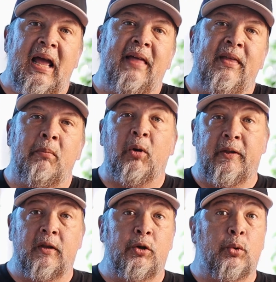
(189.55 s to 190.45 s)
and then
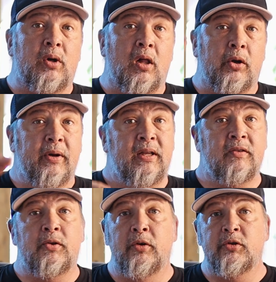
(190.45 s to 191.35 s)
bring the new color
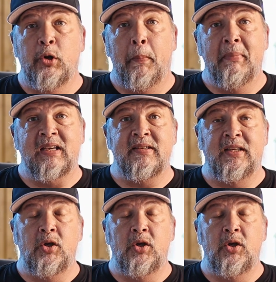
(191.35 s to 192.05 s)
in, so there's no mixing.